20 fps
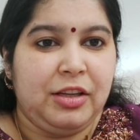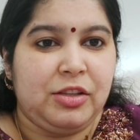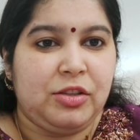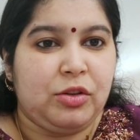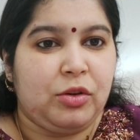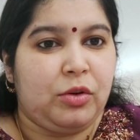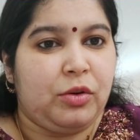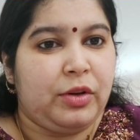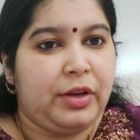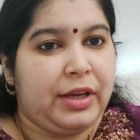
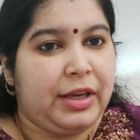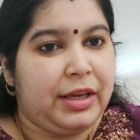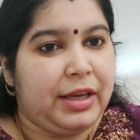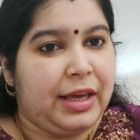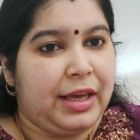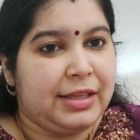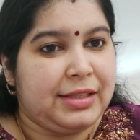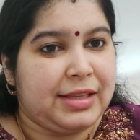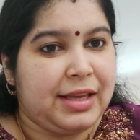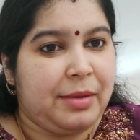So
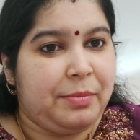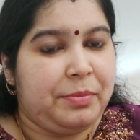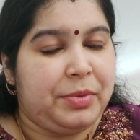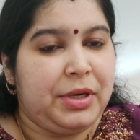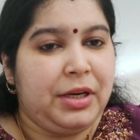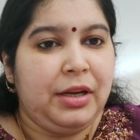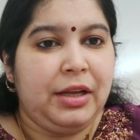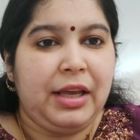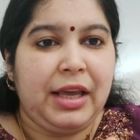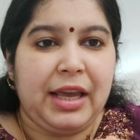
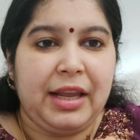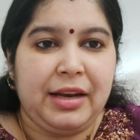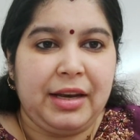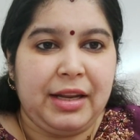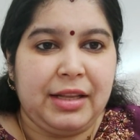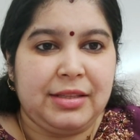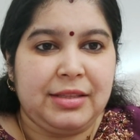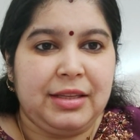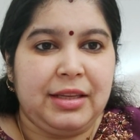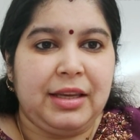example,
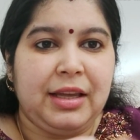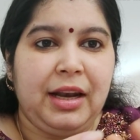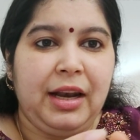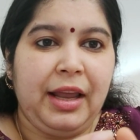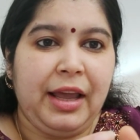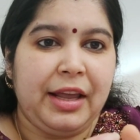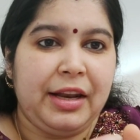NaCl,